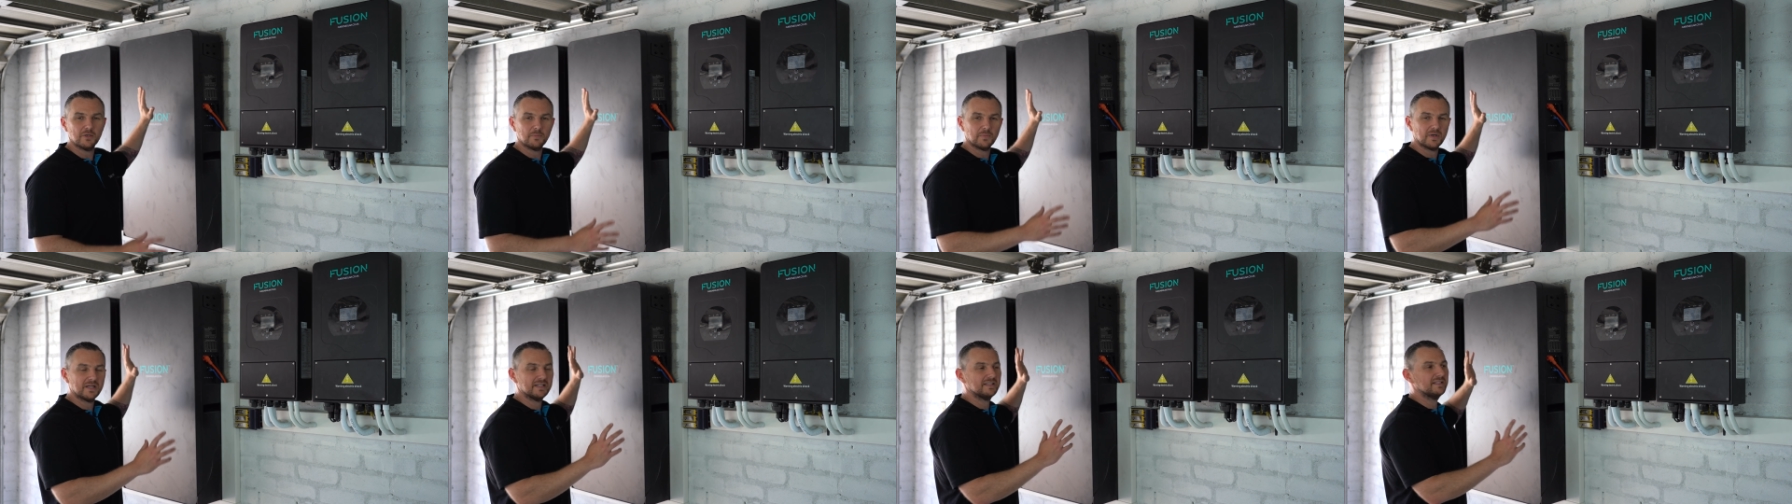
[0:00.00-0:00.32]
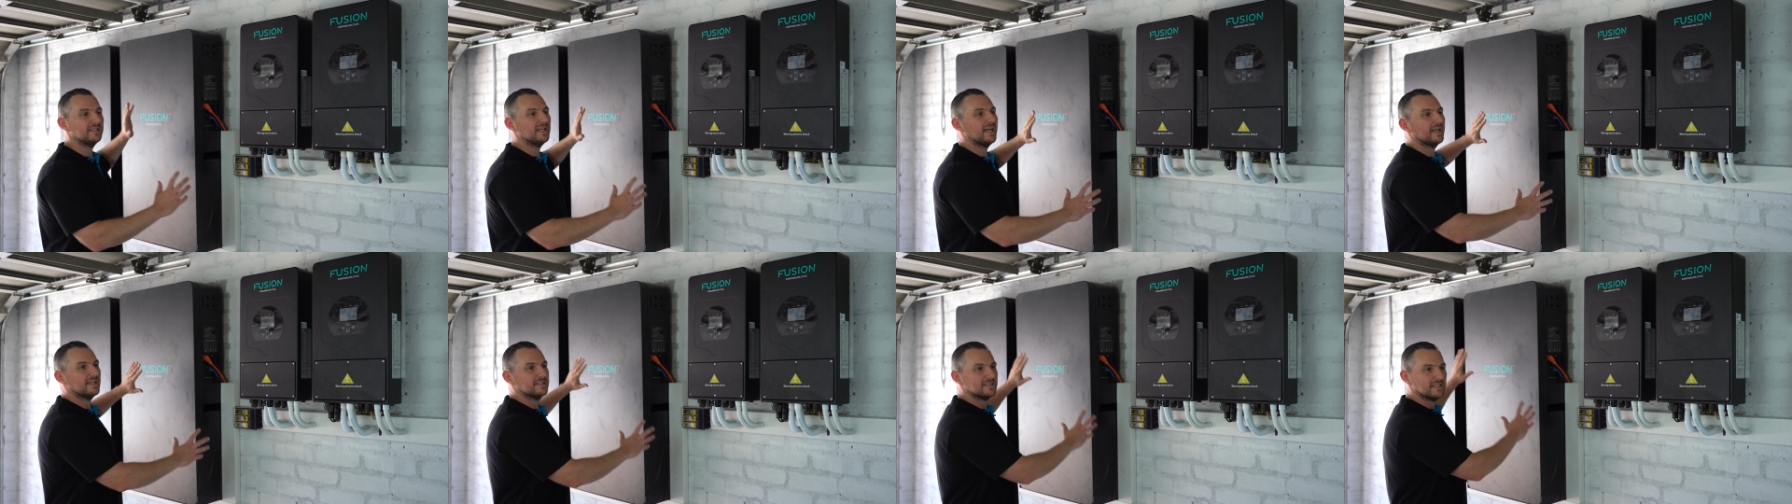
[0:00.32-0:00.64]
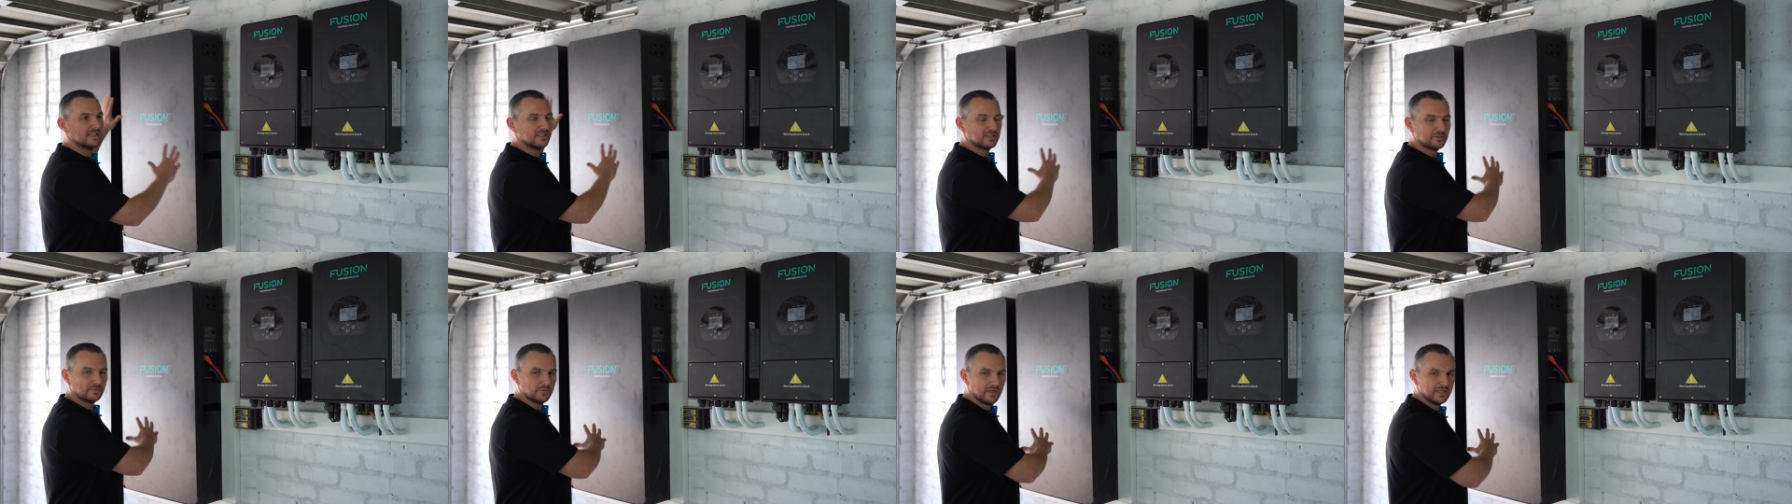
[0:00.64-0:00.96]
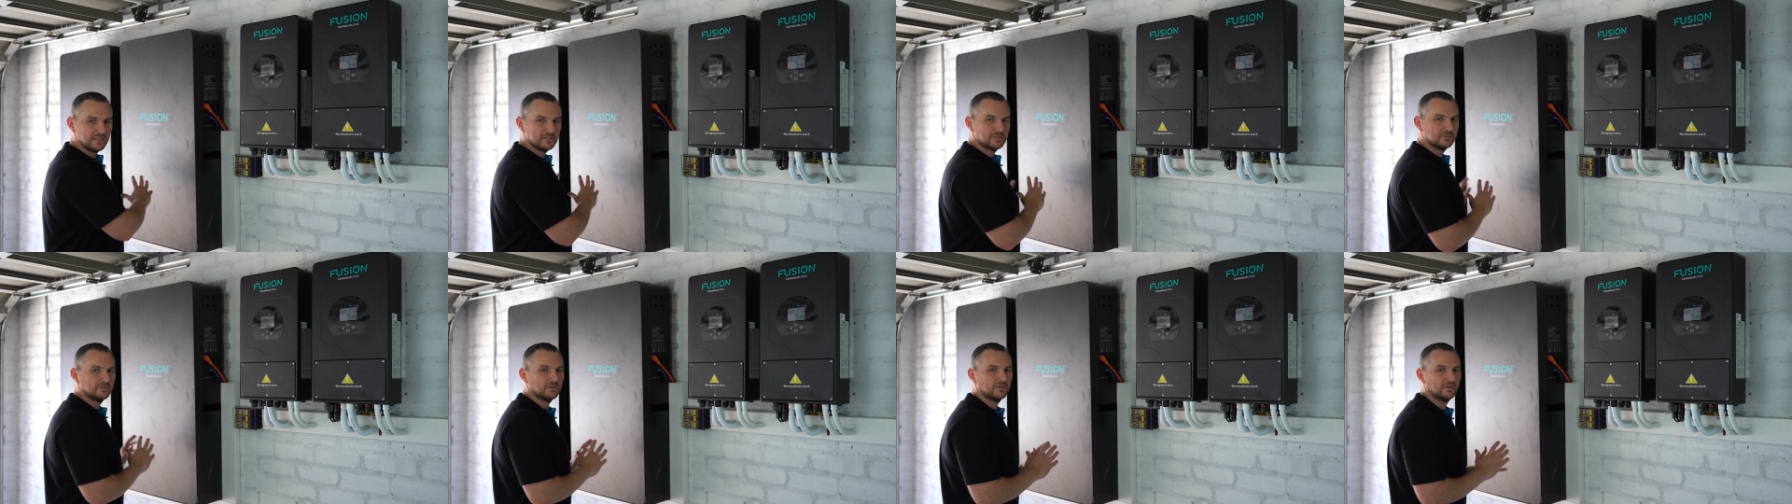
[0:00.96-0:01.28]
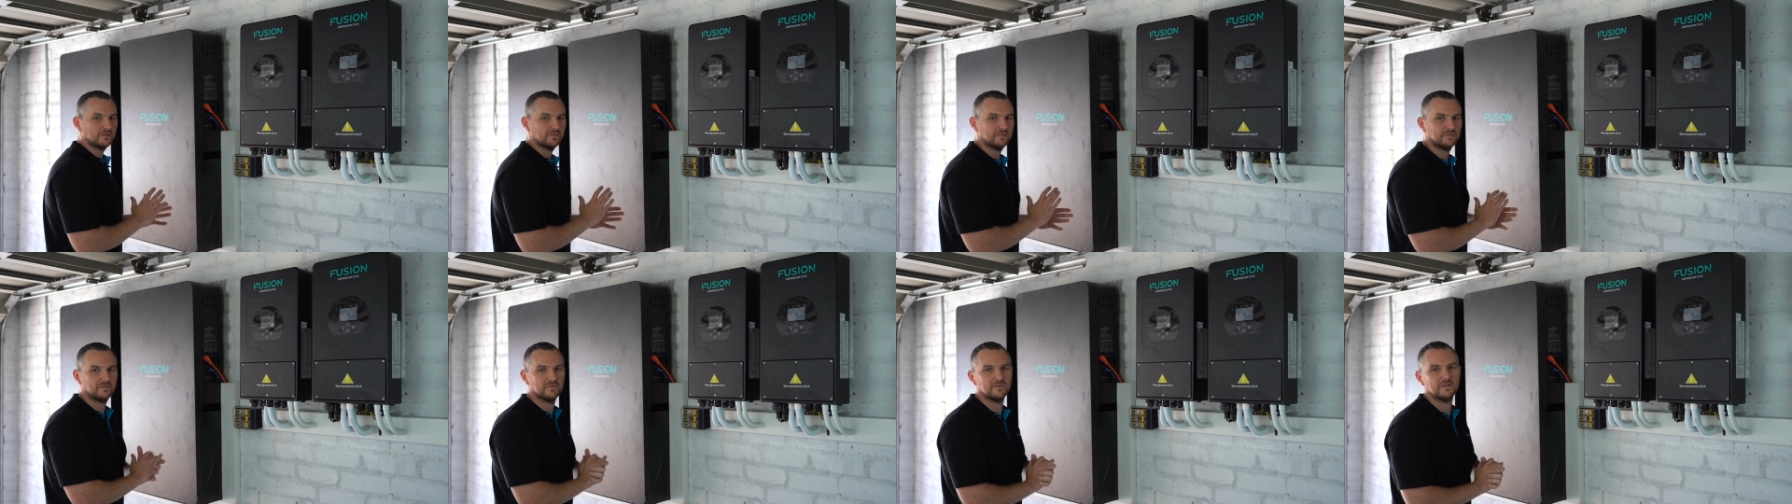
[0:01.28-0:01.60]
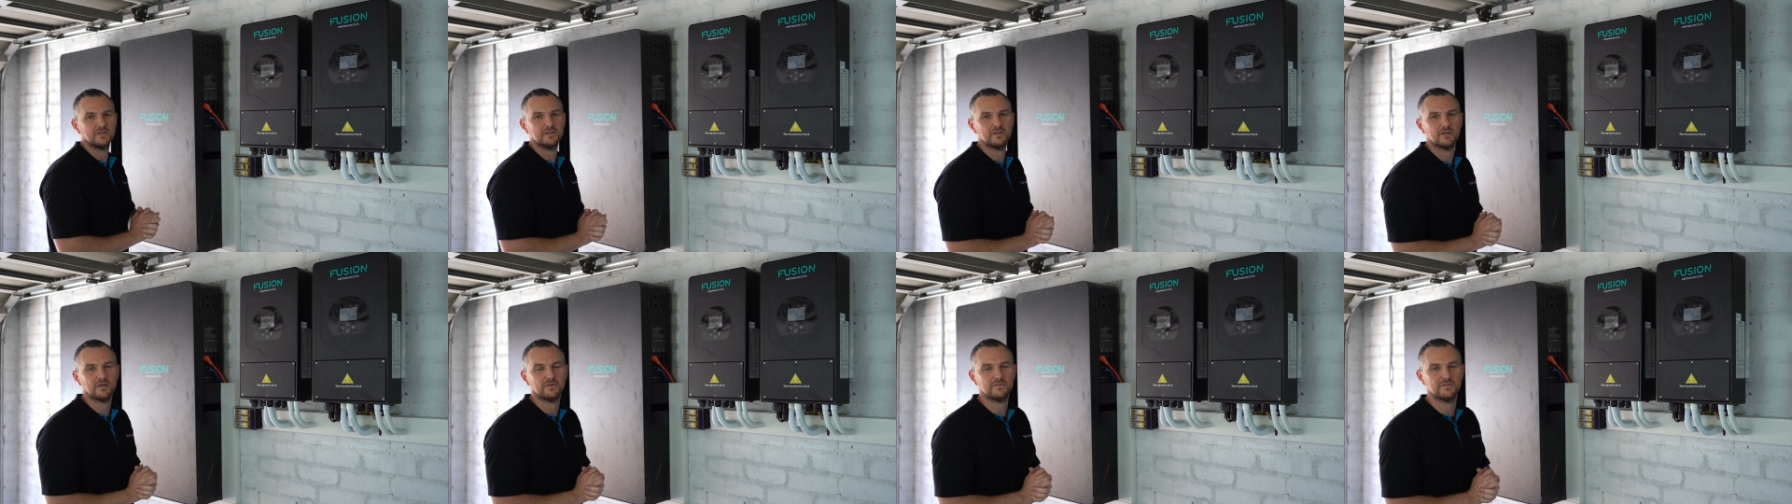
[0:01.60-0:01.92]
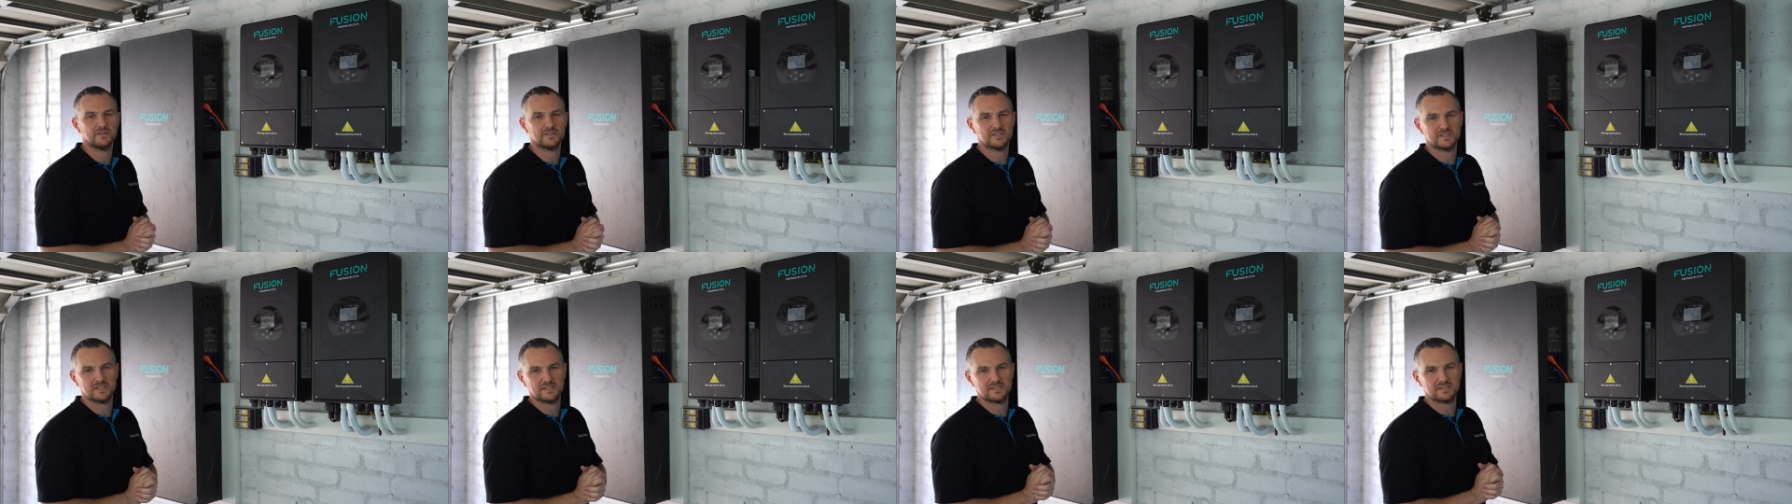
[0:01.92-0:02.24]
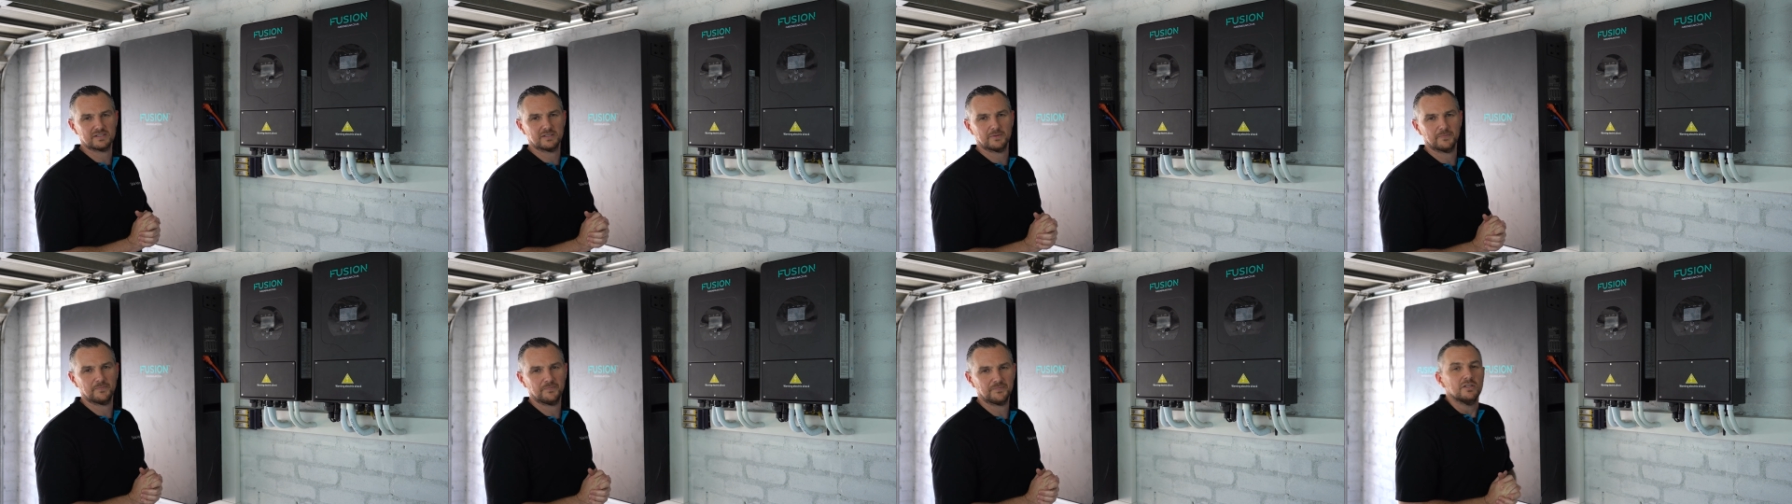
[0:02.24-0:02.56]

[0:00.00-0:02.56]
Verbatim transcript: my next iteration of, of the system.